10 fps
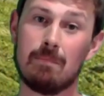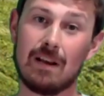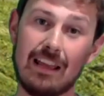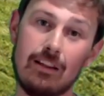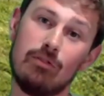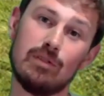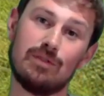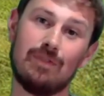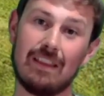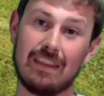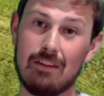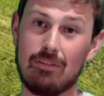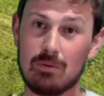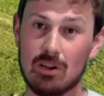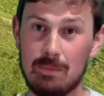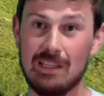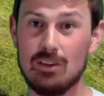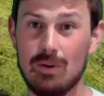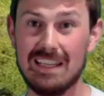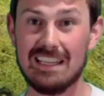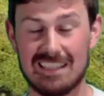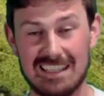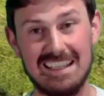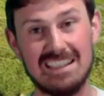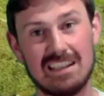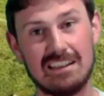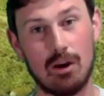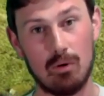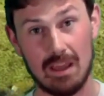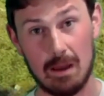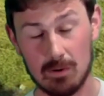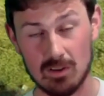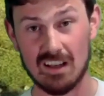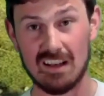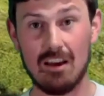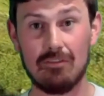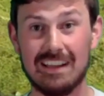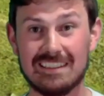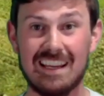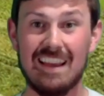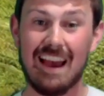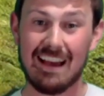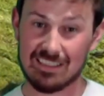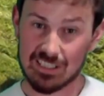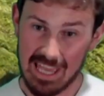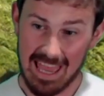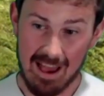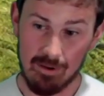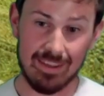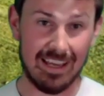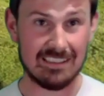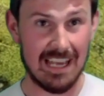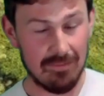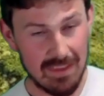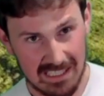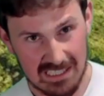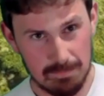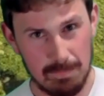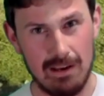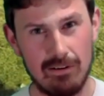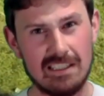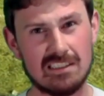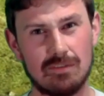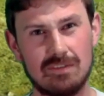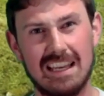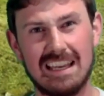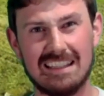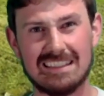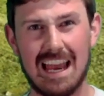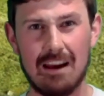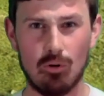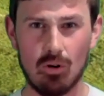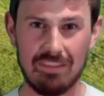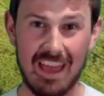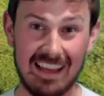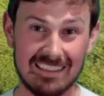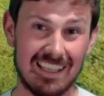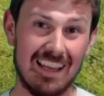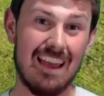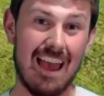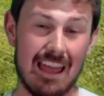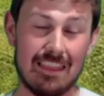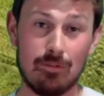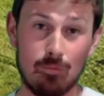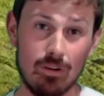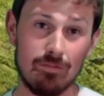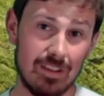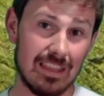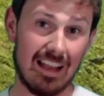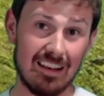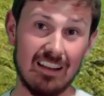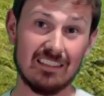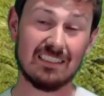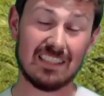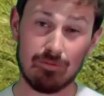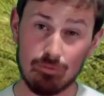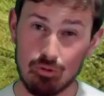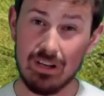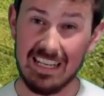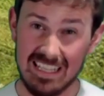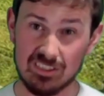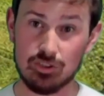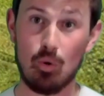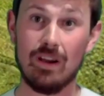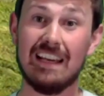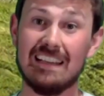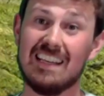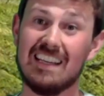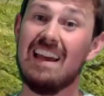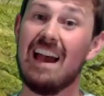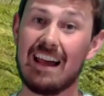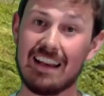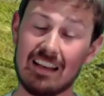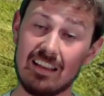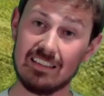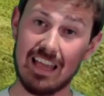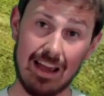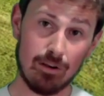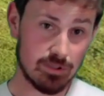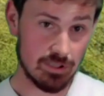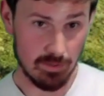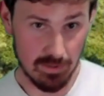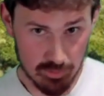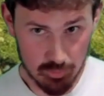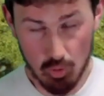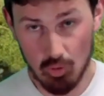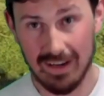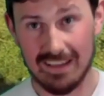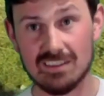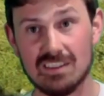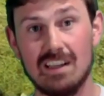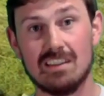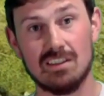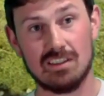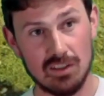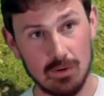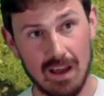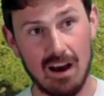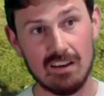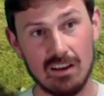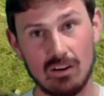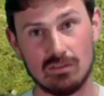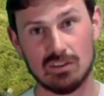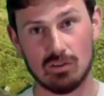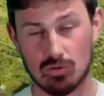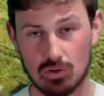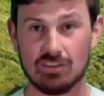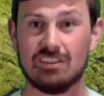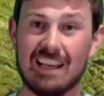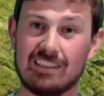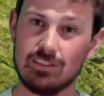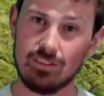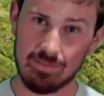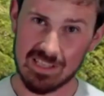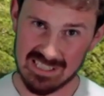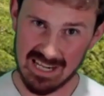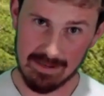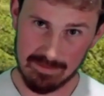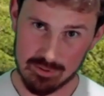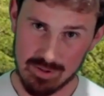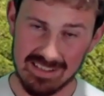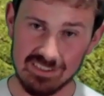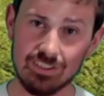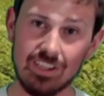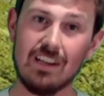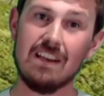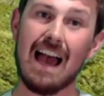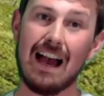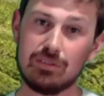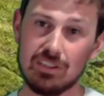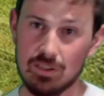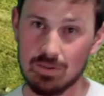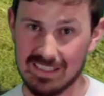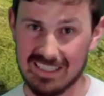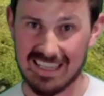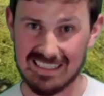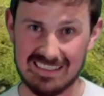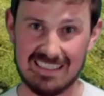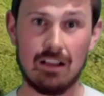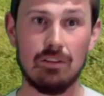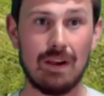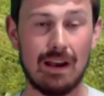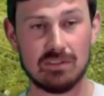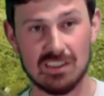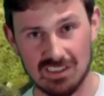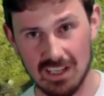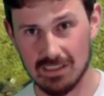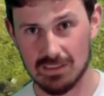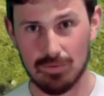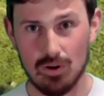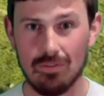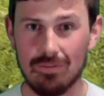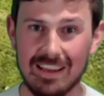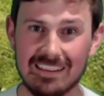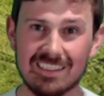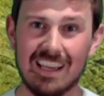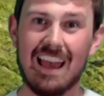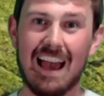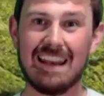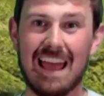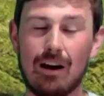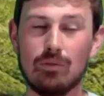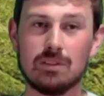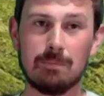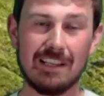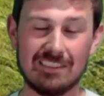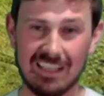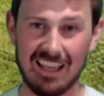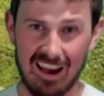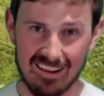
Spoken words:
But I always felt that if I'm going to be doing this, I need to know that I'm going to love it and to get out there, to have that experience of digging, to have all of that. And the one thing that I learned is I really enjoyed it. And I learned how to do the drawings, so to do an archaeological cross-section of the side of a trench, how to do the dig itself, how to search through things, and how to basically